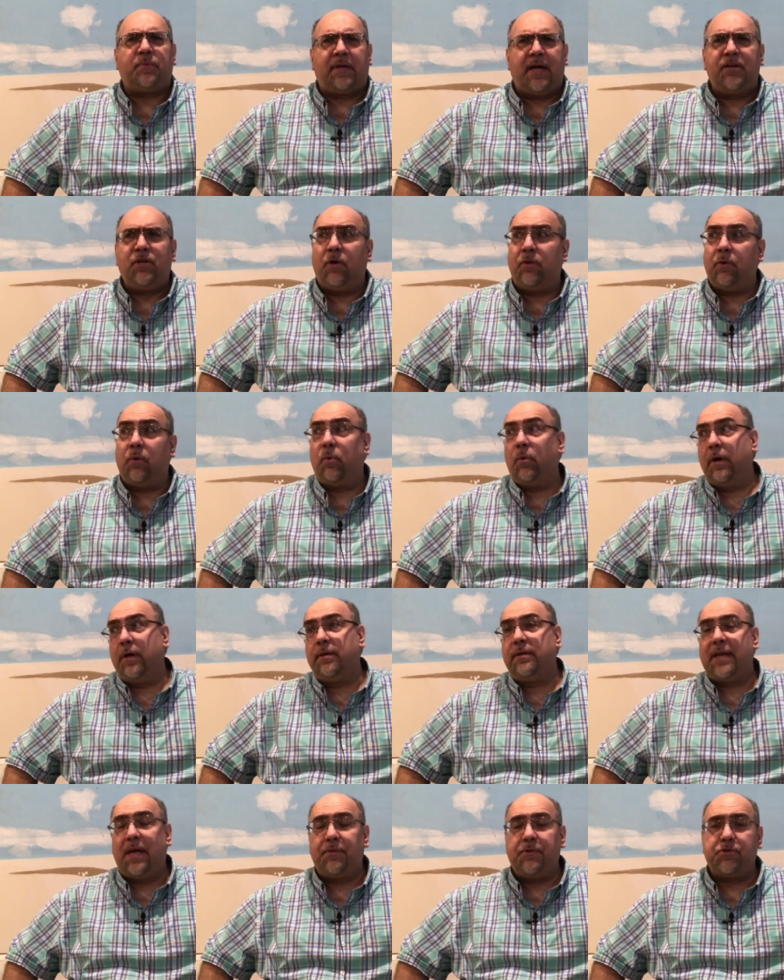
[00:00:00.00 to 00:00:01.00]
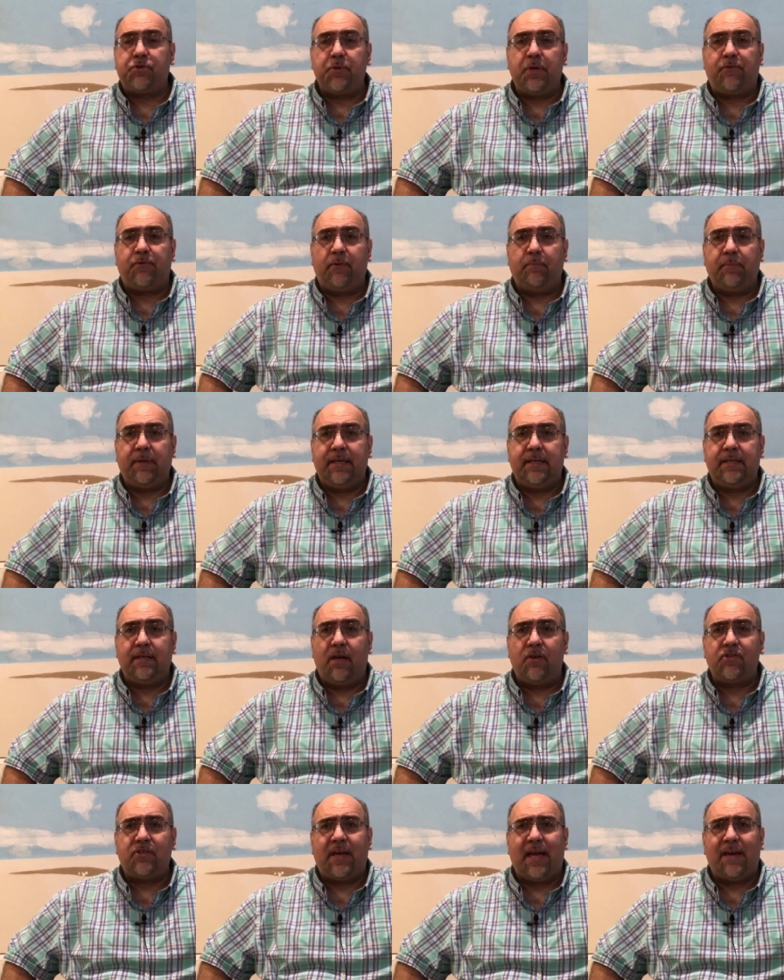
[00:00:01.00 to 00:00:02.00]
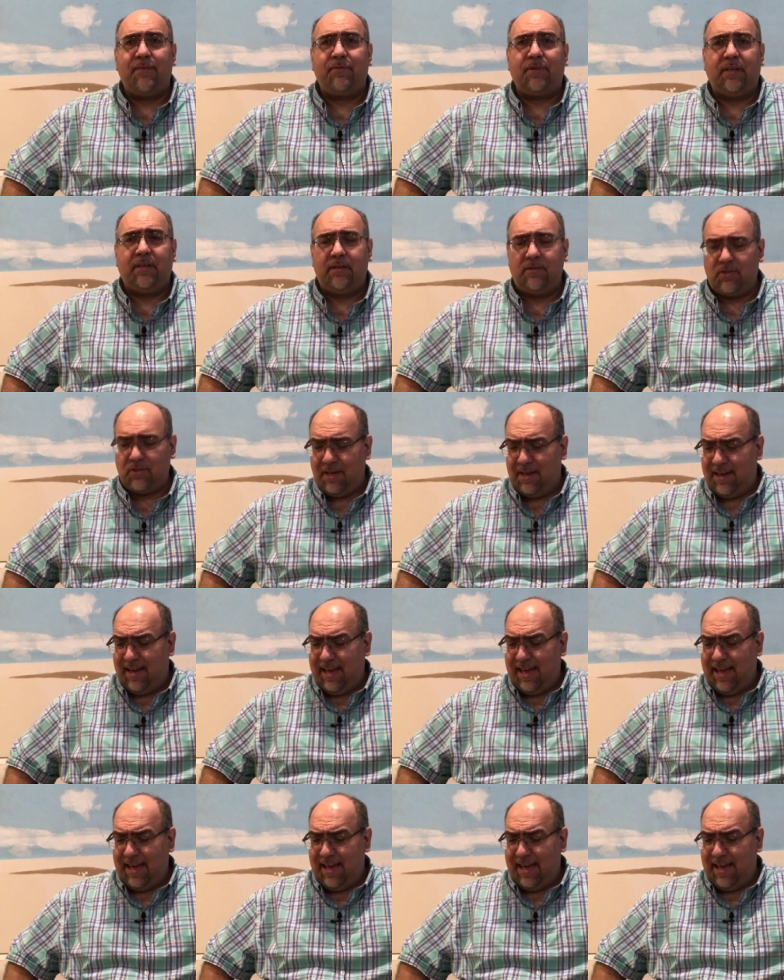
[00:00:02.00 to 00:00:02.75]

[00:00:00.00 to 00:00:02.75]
but I know the one down the street from me does have these.